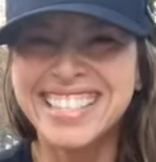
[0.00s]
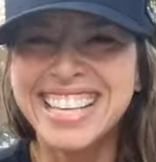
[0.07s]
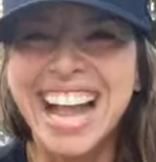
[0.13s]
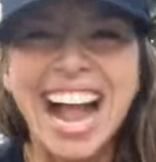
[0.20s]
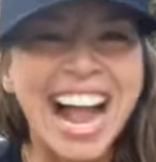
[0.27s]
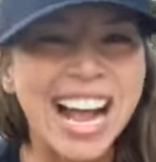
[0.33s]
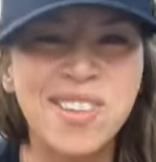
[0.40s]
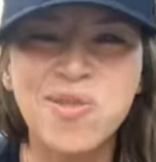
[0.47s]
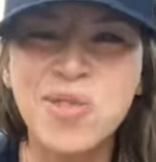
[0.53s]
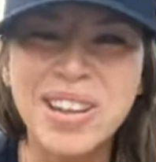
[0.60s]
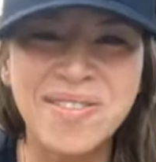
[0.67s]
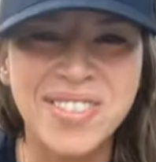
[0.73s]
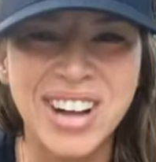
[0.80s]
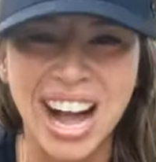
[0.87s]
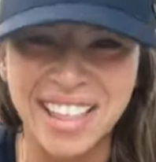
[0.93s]
And
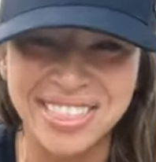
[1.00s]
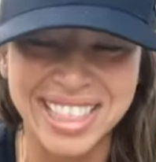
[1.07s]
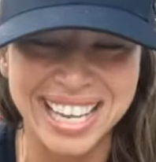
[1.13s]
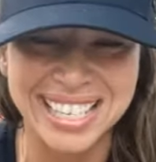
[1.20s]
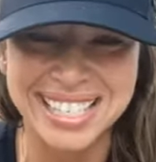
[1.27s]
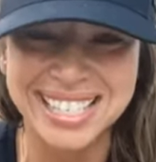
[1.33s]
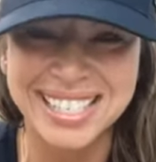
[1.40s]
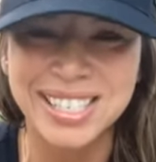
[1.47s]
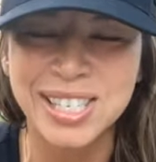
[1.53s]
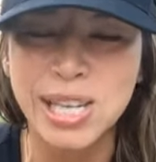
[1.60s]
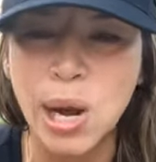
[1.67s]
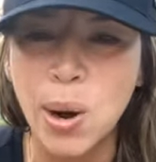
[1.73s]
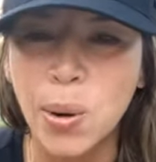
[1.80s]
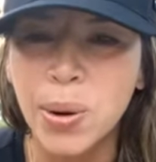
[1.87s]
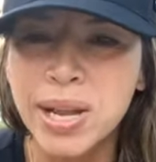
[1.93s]
we've got this.
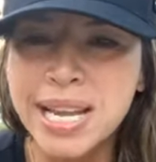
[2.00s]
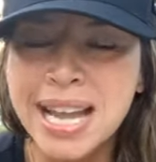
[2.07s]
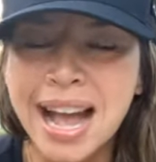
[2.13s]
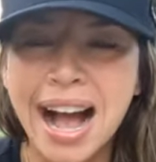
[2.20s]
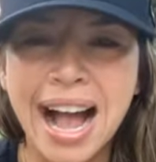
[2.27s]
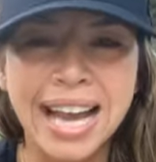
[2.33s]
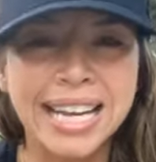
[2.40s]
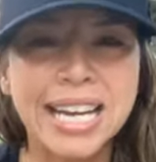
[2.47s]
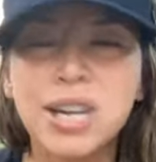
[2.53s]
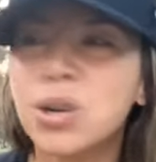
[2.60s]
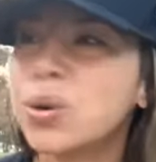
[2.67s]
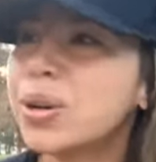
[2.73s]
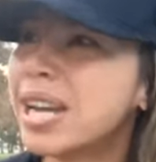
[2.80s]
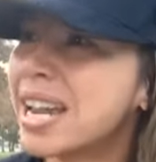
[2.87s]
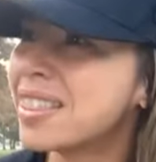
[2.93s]
So I can
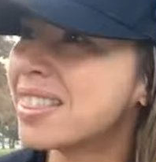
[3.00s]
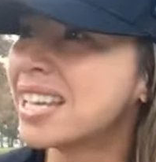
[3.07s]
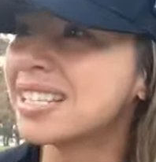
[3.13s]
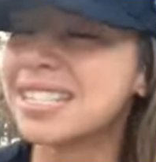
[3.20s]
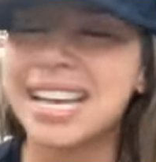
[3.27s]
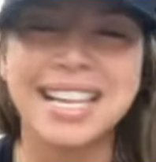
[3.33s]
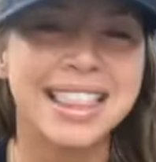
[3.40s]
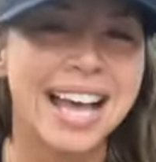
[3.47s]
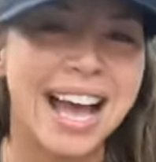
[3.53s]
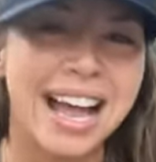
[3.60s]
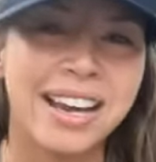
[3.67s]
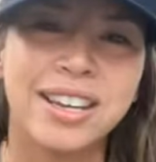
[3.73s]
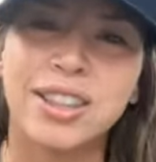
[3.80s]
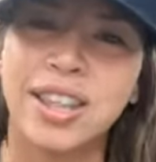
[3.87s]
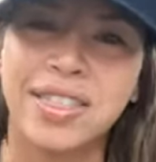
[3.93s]
create things like that,
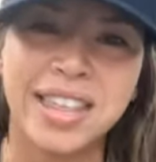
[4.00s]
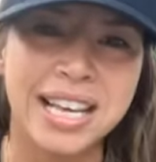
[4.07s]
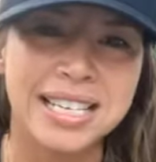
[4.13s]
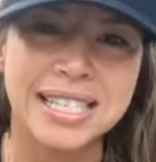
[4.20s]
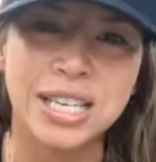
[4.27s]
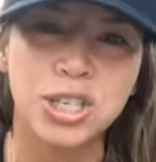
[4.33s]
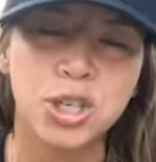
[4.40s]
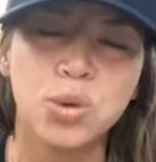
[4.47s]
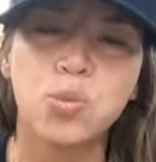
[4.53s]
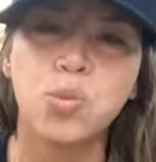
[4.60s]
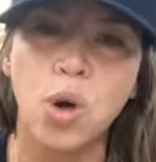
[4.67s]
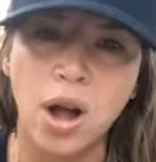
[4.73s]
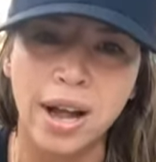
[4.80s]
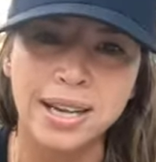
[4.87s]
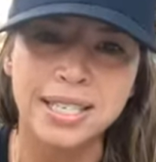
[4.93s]
the things that you
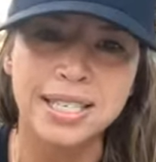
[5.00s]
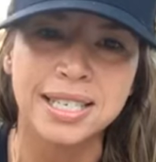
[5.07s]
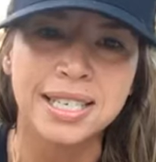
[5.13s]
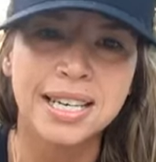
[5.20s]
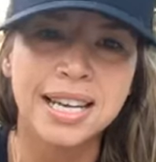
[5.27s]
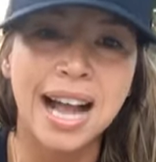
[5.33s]
want.